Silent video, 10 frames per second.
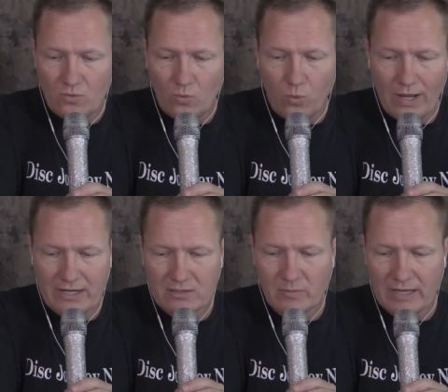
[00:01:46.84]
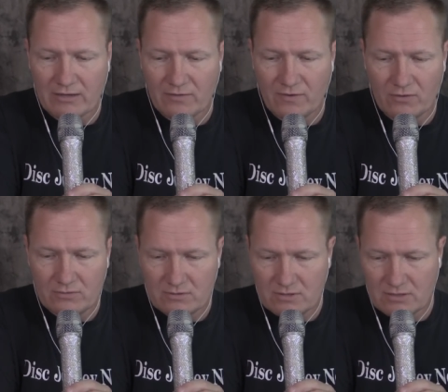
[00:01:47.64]
wired microphone.
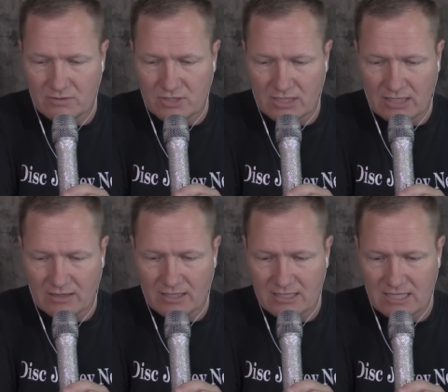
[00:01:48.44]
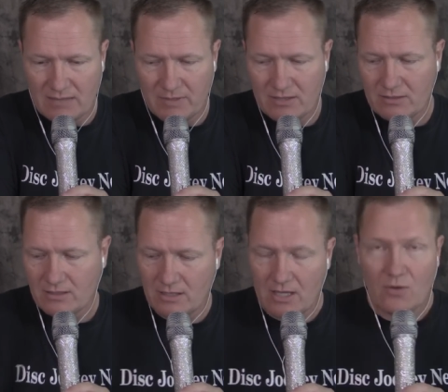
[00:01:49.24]
We're just going to get things set up here.
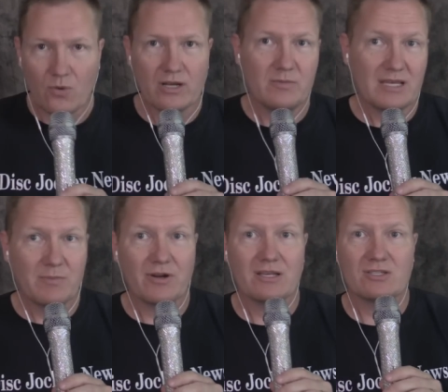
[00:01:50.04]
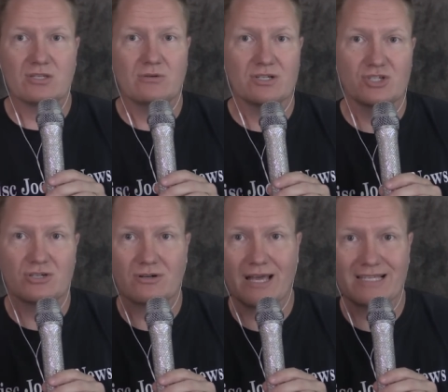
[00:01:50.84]
We're going to be comparing it to a
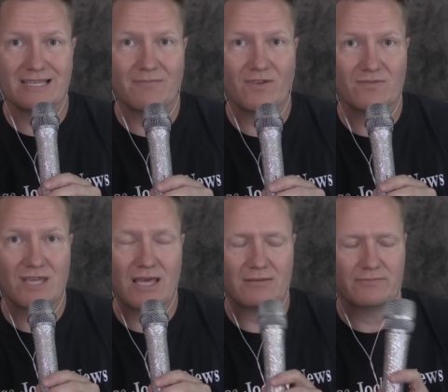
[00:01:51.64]
Shure S M fifty-eight.